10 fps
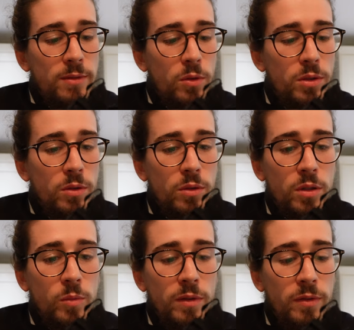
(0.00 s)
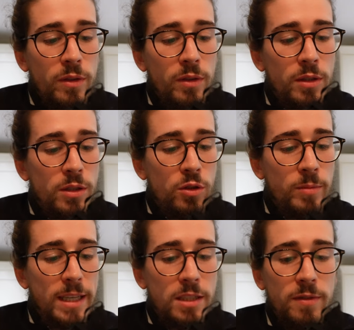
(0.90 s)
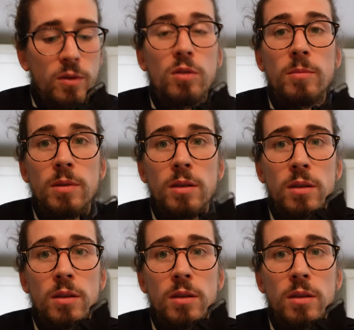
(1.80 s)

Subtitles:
have also come with the ZoomX Foam,